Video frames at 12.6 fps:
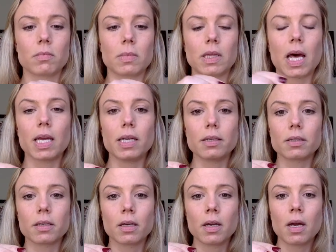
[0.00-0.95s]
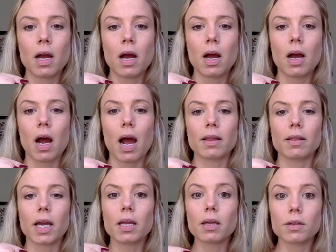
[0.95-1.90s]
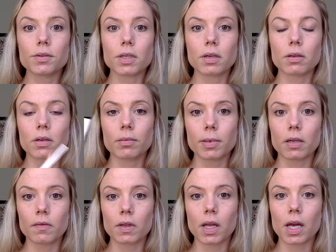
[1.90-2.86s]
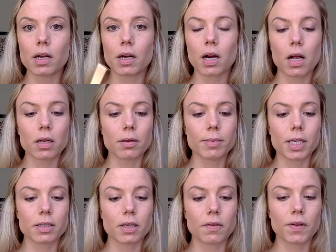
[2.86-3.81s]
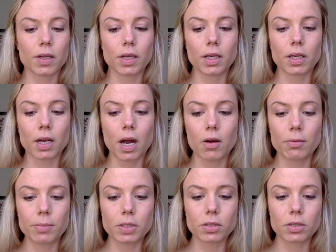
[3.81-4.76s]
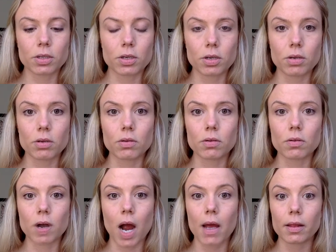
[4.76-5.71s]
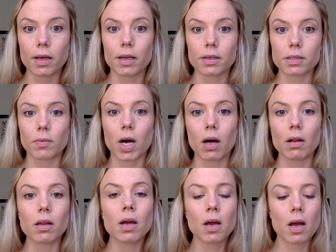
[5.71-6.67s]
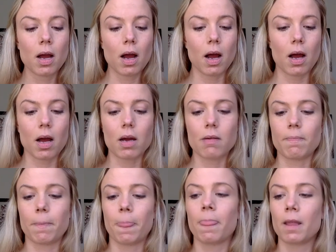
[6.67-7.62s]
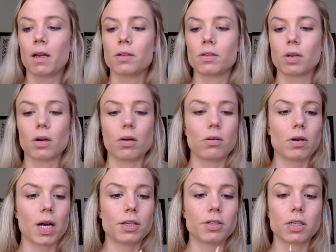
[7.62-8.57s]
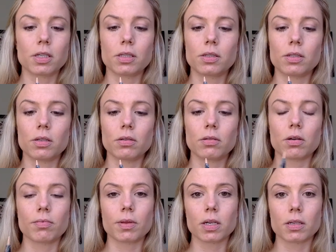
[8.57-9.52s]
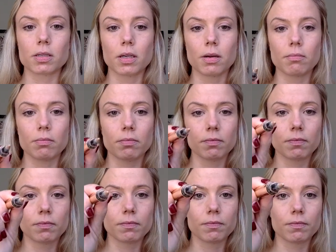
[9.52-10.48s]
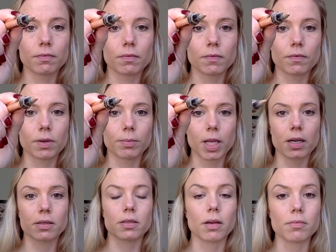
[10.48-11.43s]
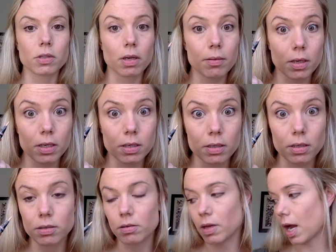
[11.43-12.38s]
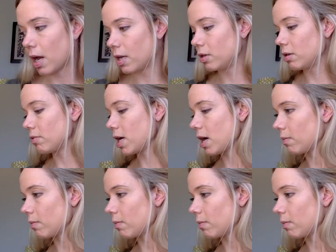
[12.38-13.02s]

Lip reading: Light. I like using a little bit of a lighter color because I feel like it helps to highlight as well. So I just do, oh, there's some from last time, so I'm going to do that. And you know what?